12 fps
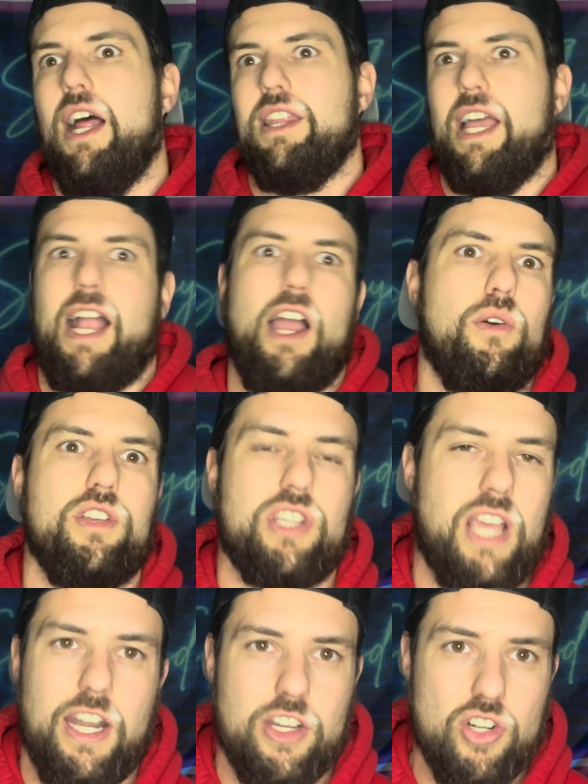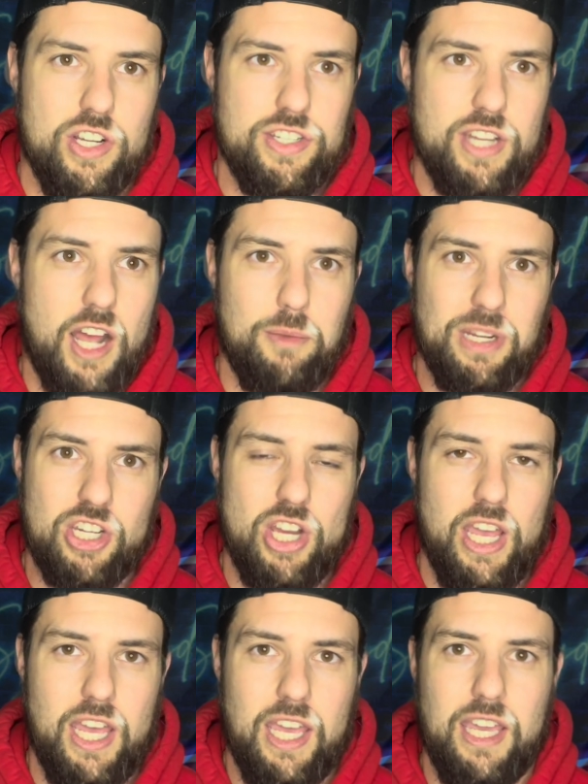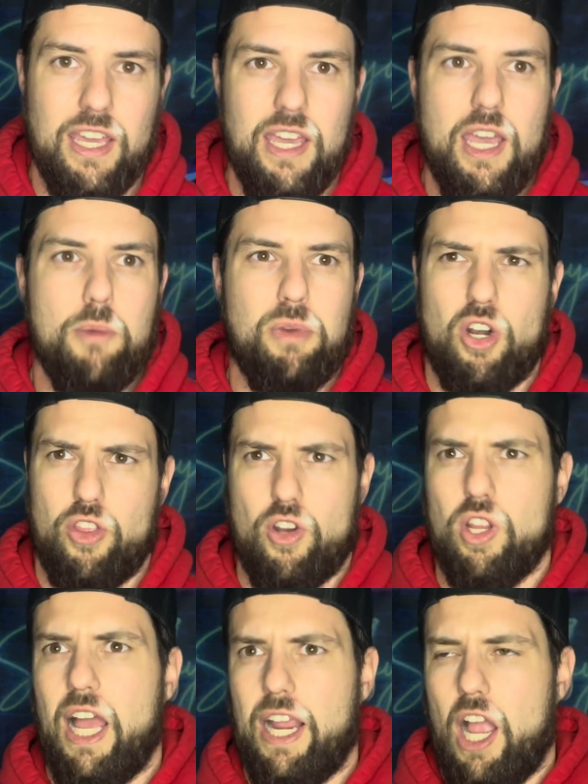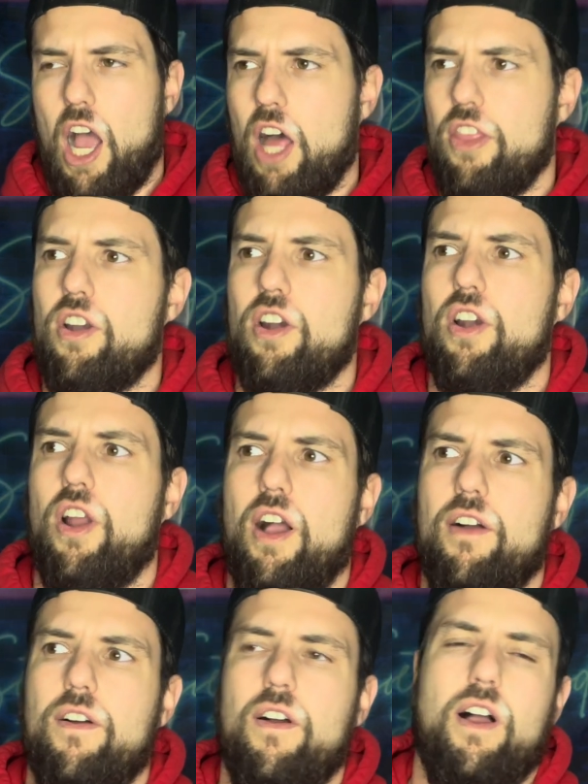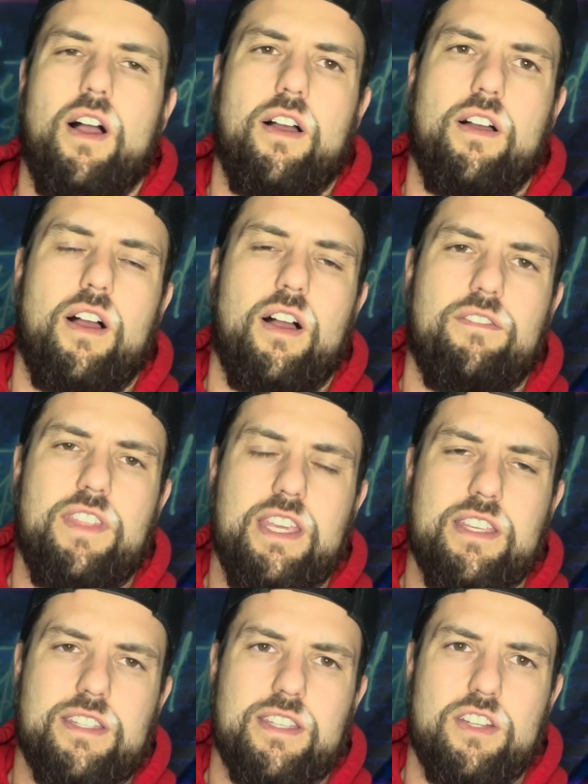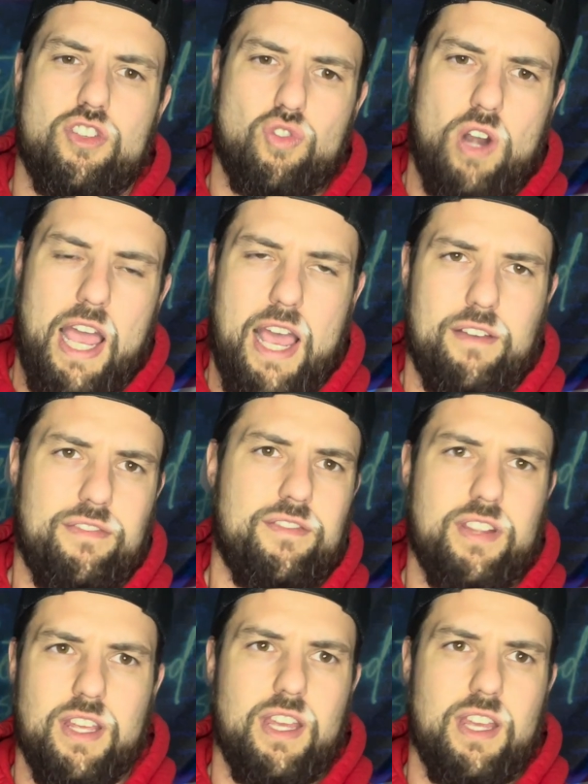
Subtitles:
like I always kind of trust Todd McShay, but are there like other of these draft